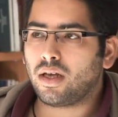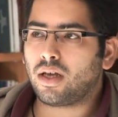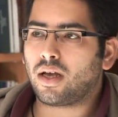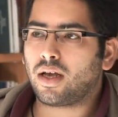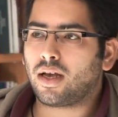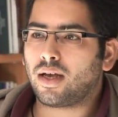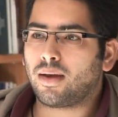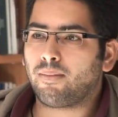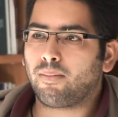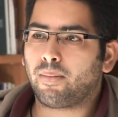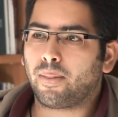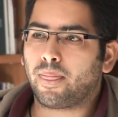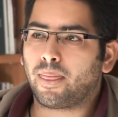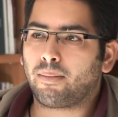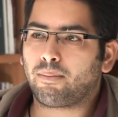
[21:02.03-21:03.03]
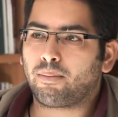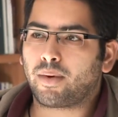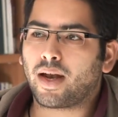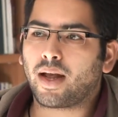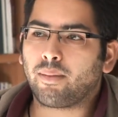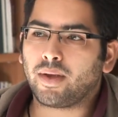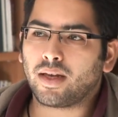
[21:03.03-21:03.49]

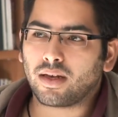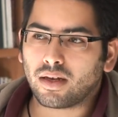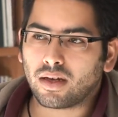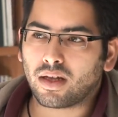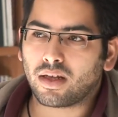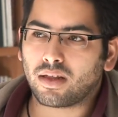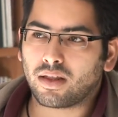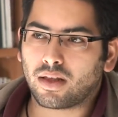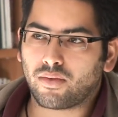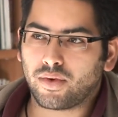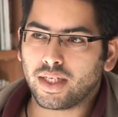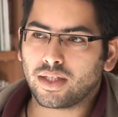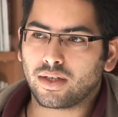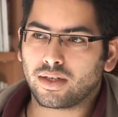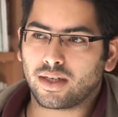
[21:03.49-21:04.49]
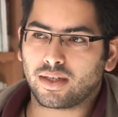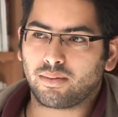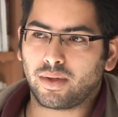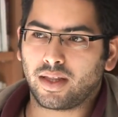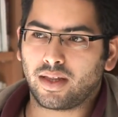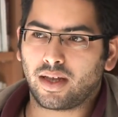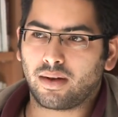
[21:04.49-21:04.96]
But I mean, the research has
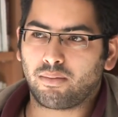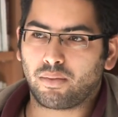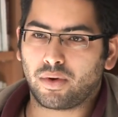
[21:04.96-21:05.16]
been done